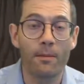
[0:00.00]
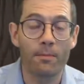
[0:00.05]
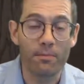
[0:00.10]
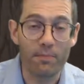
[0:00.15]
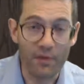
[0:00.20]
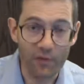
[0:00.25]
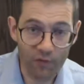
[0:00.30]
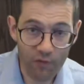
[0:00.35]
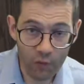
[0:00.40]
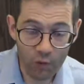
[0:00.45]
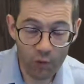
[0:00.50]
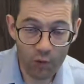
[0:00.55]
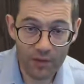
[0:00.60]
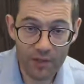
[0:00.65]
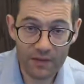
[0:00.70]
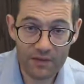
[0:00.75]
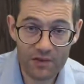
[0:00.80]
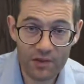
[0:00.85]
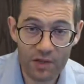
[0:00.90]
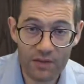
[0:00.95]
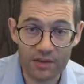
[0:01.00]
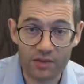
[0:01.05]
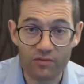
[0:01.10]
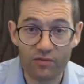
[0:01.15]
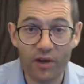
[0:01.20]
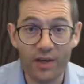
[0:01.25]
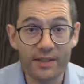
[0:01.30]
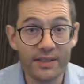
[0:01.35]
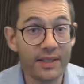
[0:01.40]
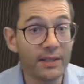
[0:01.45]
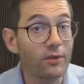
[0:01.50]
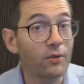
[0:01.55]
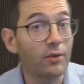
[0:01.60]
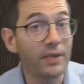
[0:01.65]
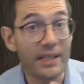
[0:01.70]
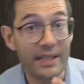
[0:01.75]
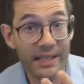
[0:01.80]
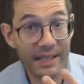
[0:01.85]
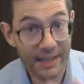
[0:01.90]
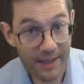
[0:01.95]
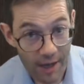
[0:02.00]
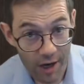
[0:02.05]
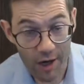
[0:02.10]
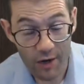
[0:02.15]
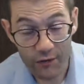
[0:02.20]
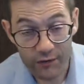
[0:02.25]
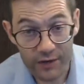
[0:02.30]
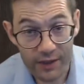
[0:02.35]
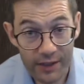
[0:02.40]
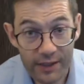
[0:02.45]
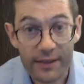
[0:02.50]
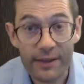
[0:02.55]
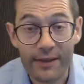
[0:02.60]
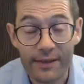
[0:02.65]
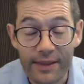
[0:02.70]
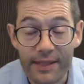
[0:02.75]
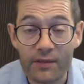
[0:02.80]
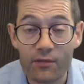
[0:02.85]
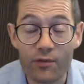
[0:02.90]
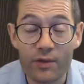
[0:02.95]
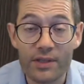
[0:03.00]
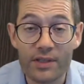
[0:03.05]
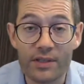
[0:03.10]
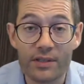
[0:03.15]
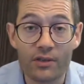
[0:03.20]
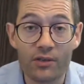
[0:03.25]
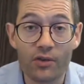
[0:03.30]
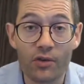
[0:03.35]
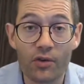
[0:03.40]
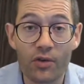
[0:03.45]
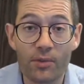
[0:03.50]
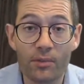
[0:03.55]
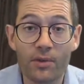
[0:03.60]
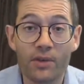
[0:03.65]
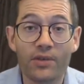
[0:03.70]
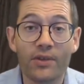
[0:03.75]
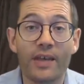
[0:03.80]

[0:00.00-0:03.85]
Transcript: before they've started writing, or indeed after they've written the document,